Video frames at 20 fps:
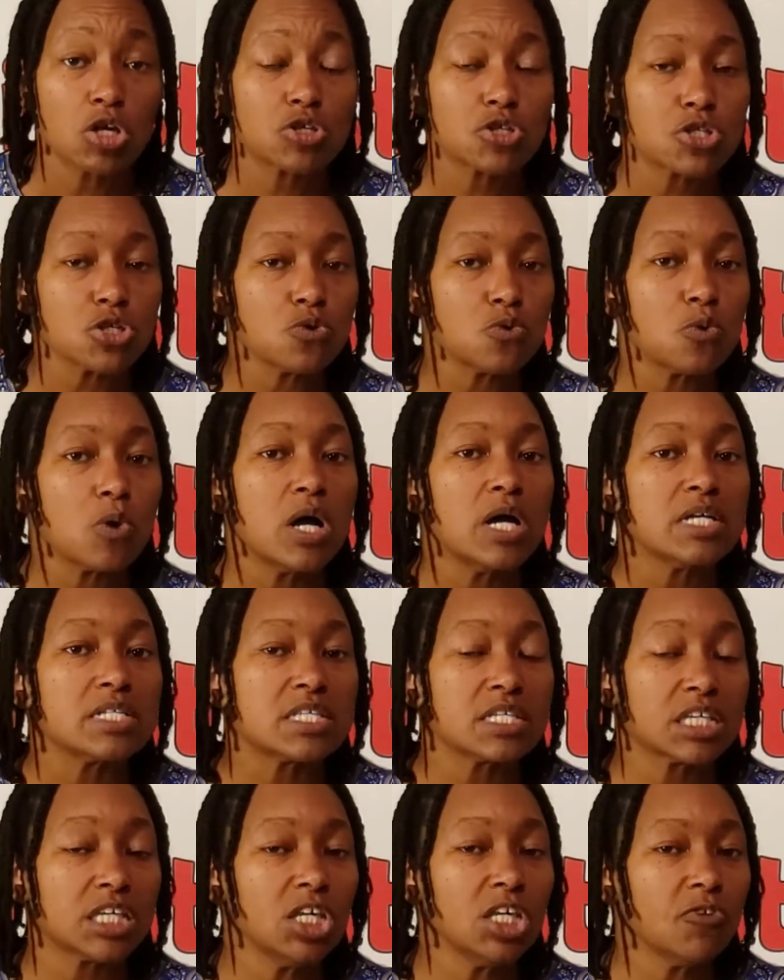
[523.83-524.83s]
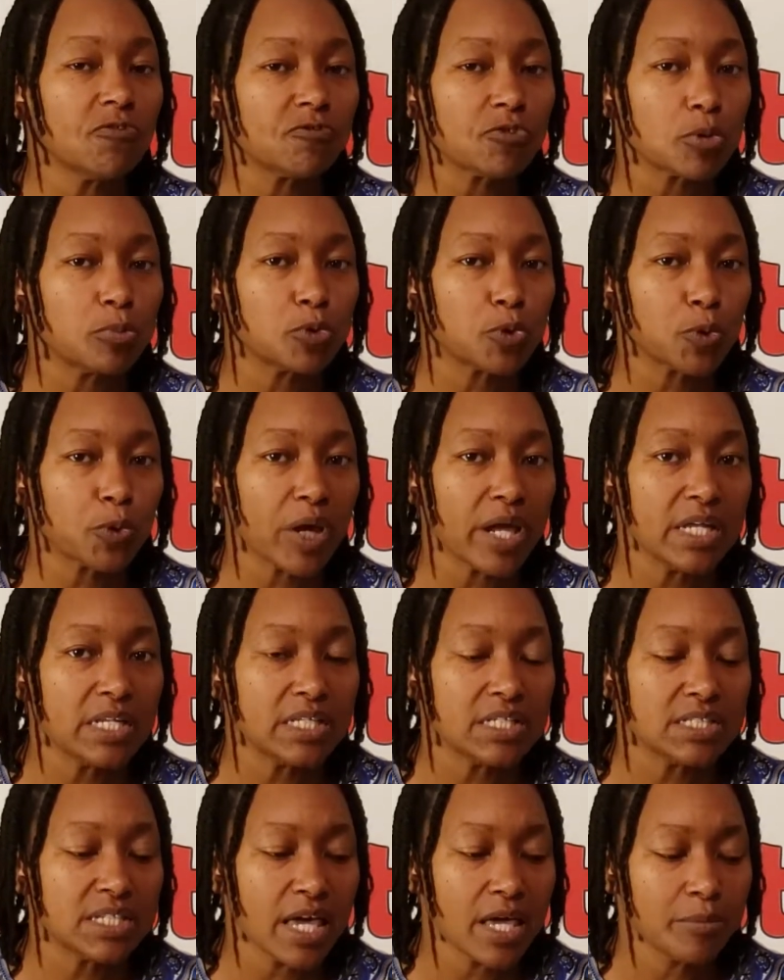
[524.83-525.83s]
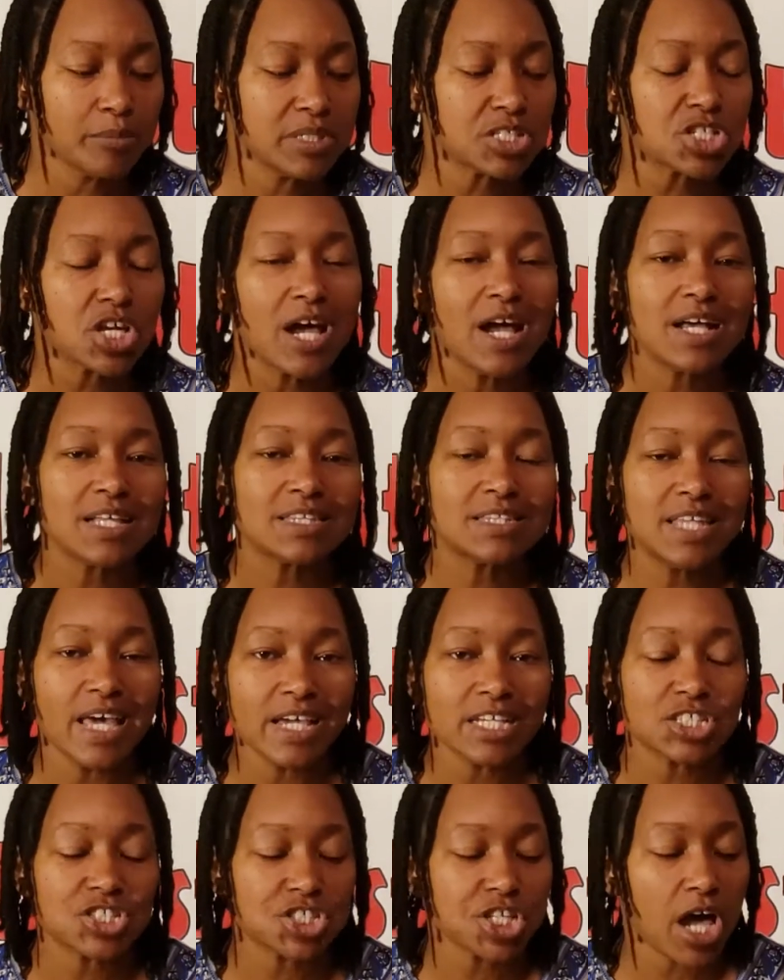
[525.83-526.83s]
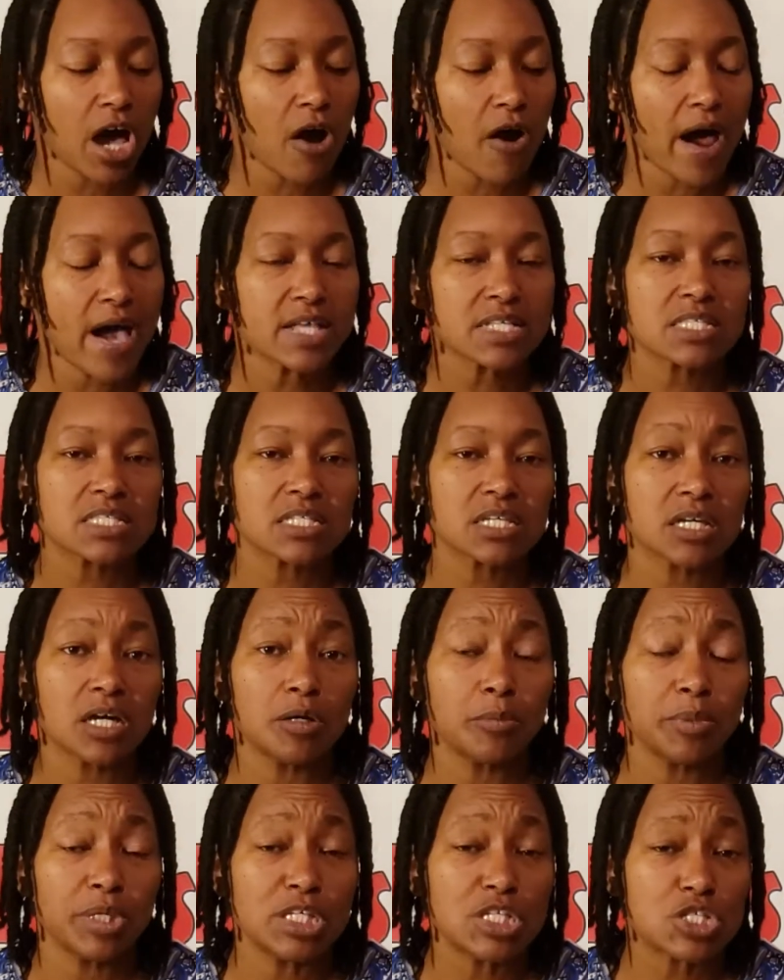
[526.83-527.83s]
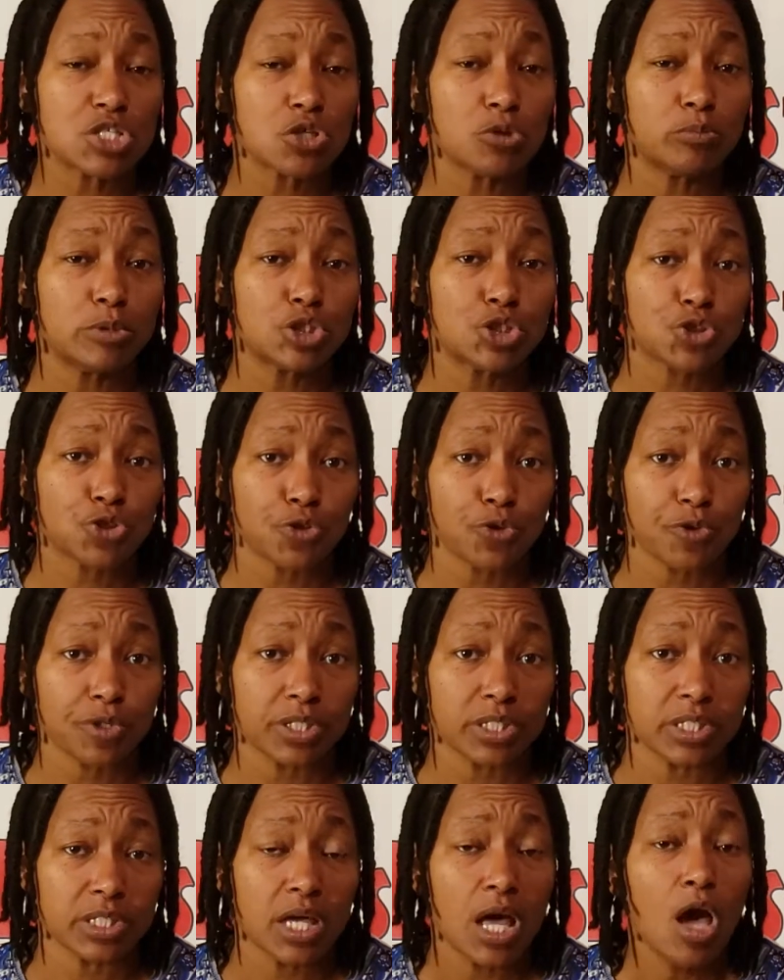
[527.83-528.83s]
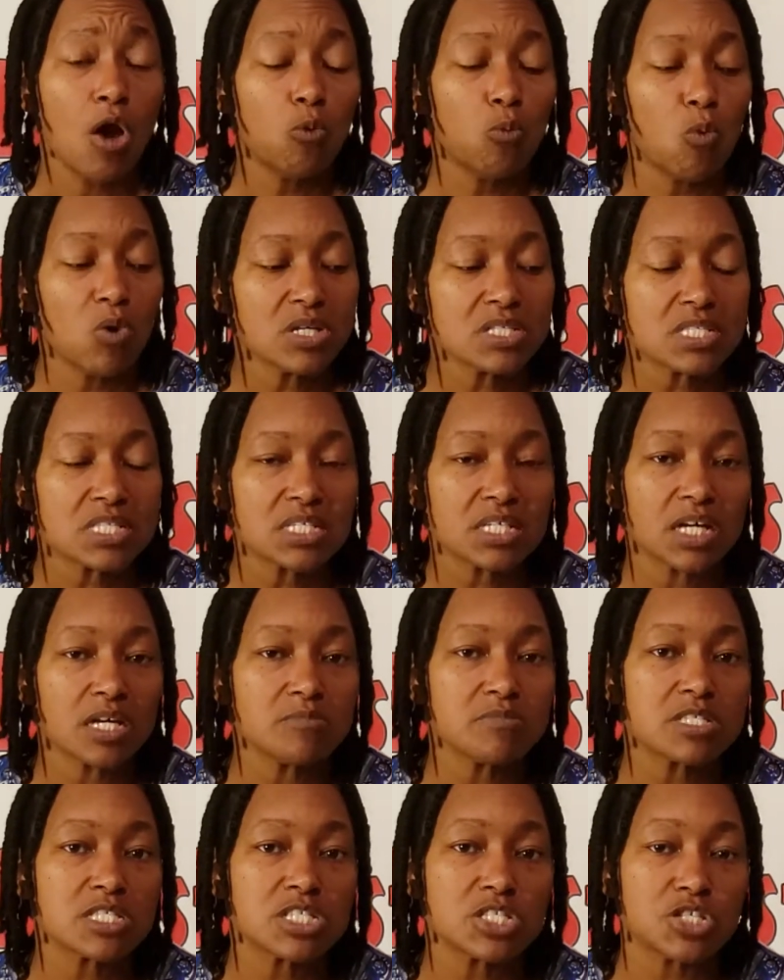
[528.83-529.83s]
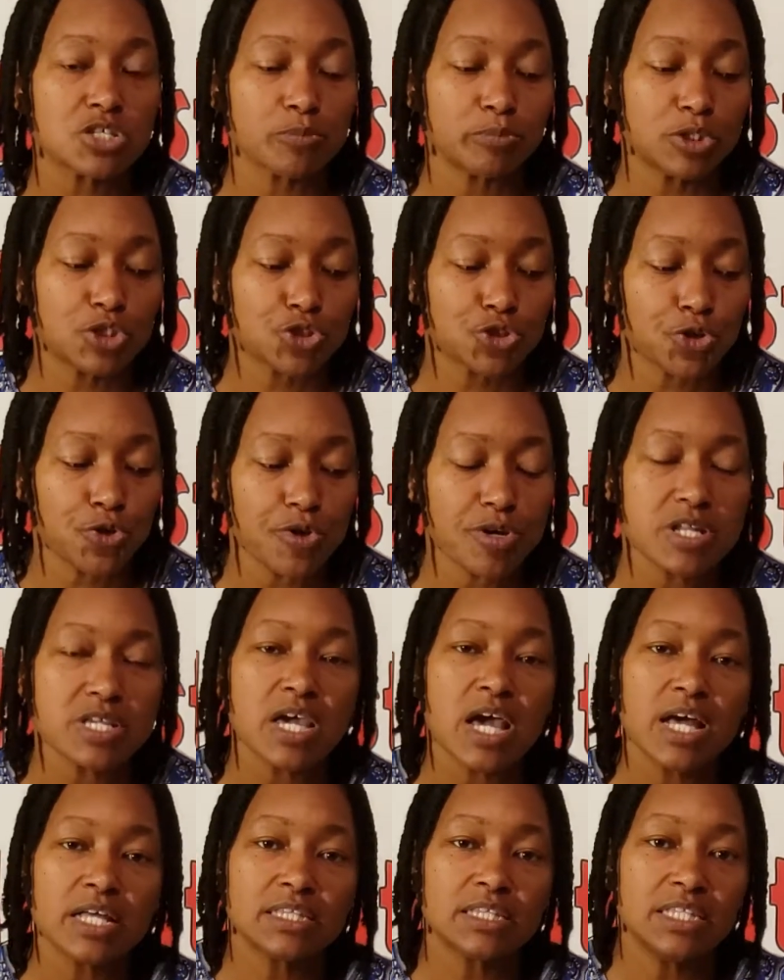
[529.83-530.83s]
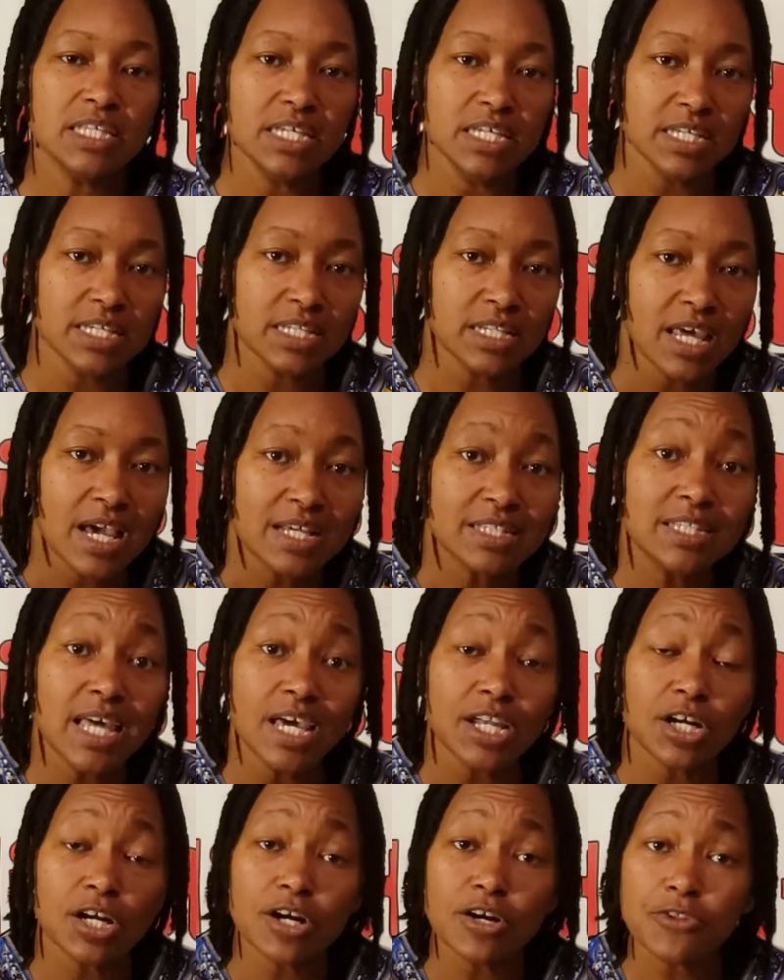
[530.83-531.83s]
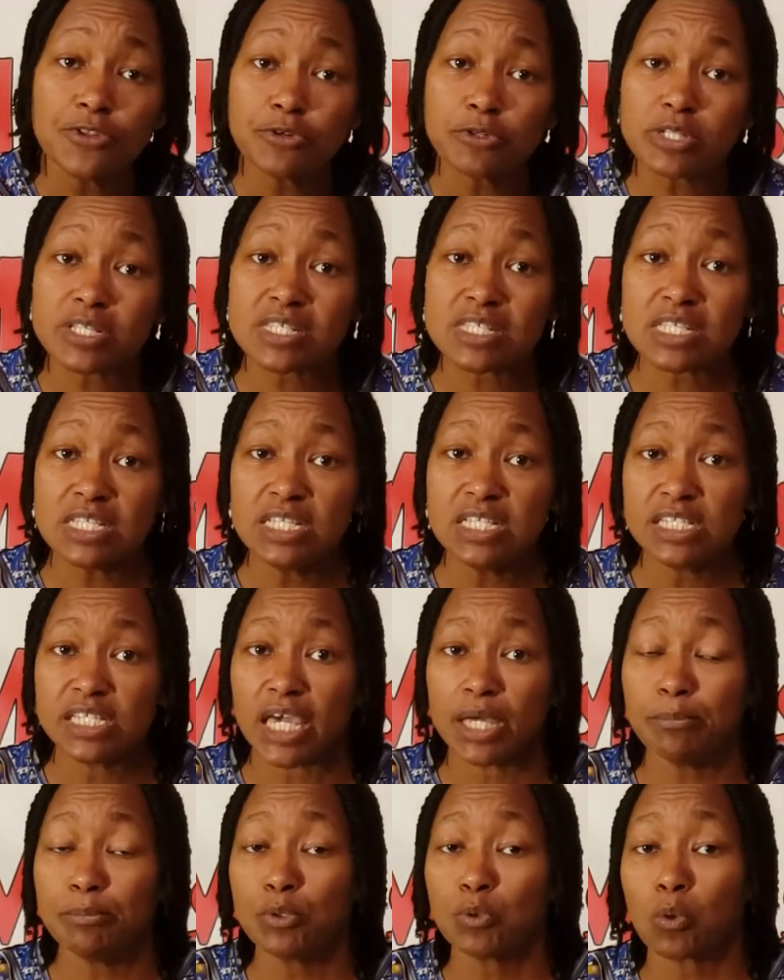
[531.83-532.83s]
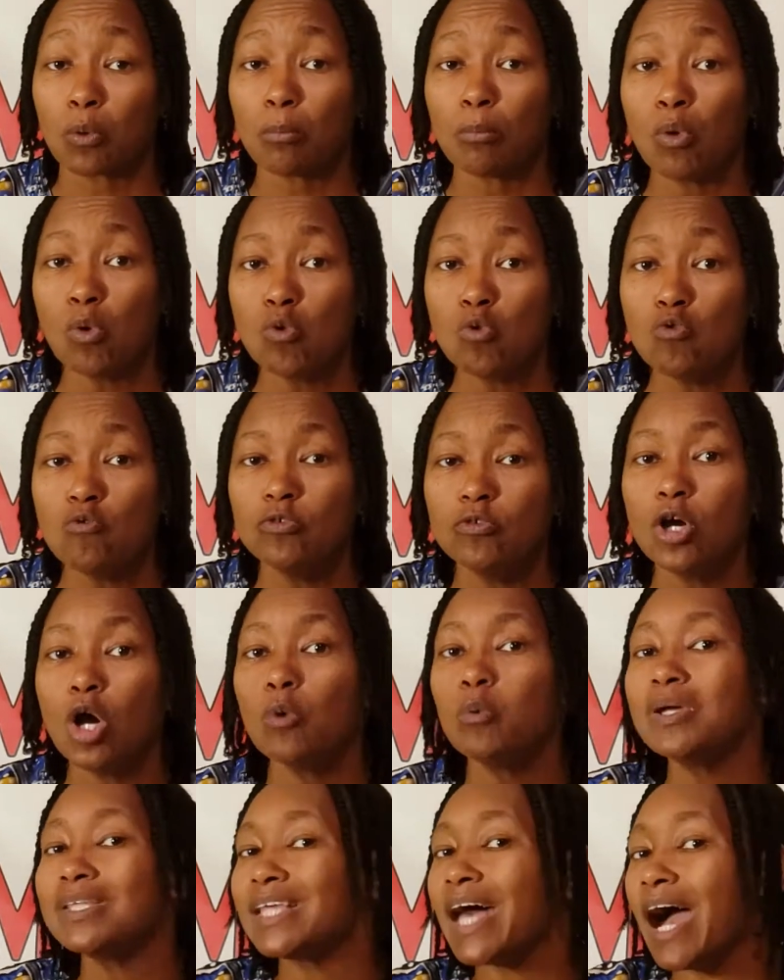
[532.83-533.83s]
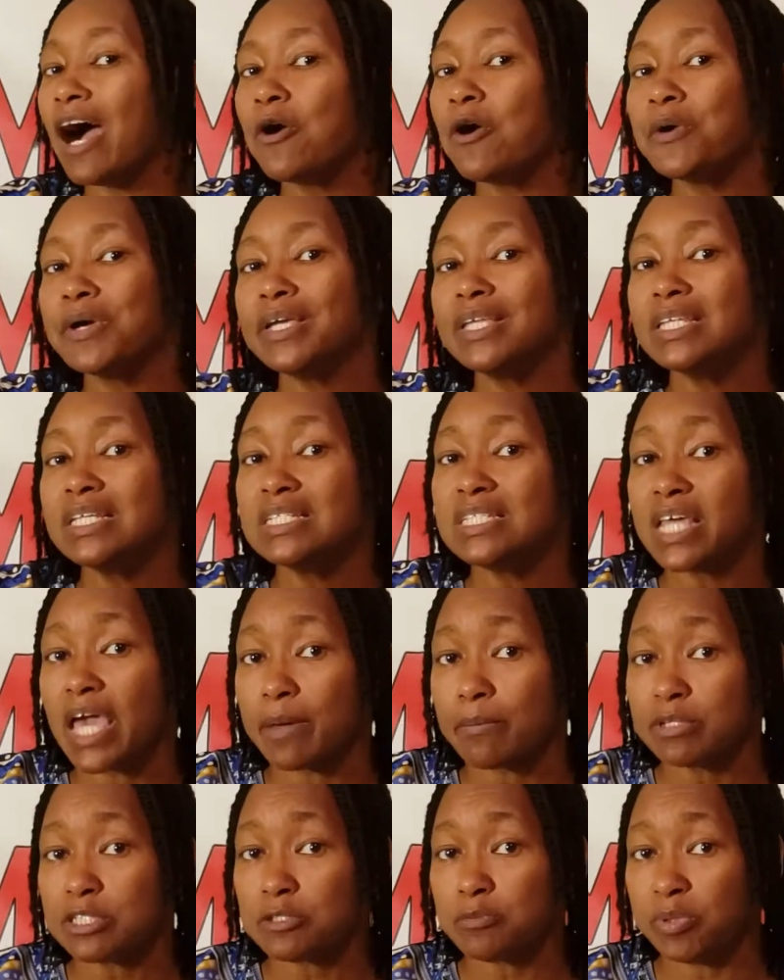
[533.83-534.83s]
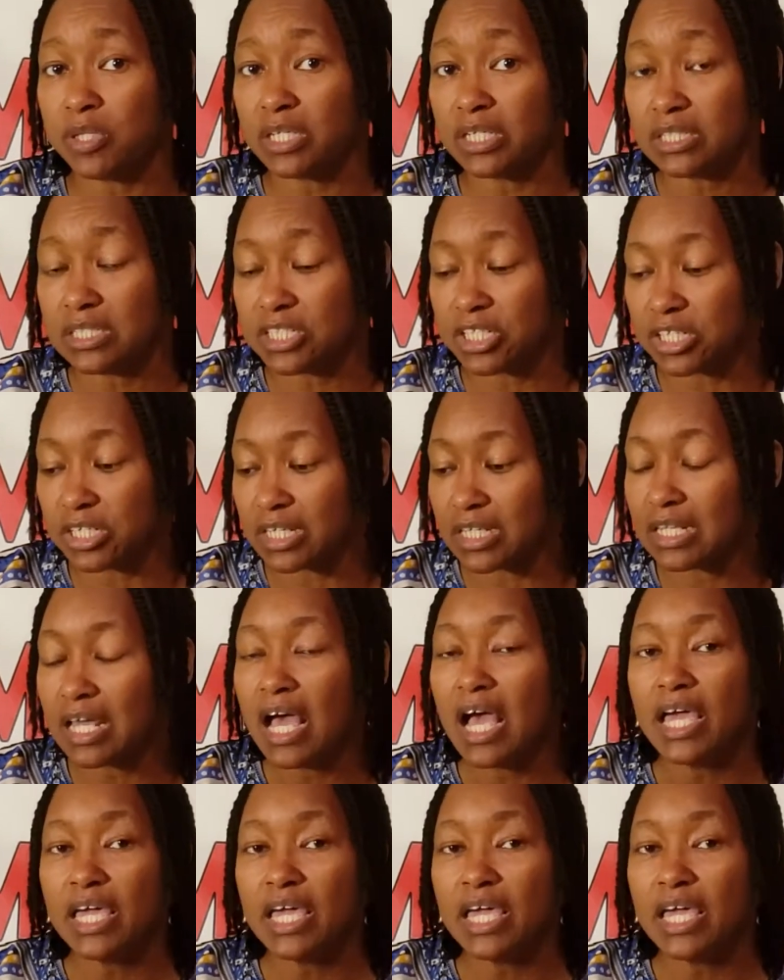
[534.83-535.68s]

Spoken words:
So to keep from creating damage, that child has to come into maturity. Once it comes into maturity, then that other seed can be removed without any damage being done.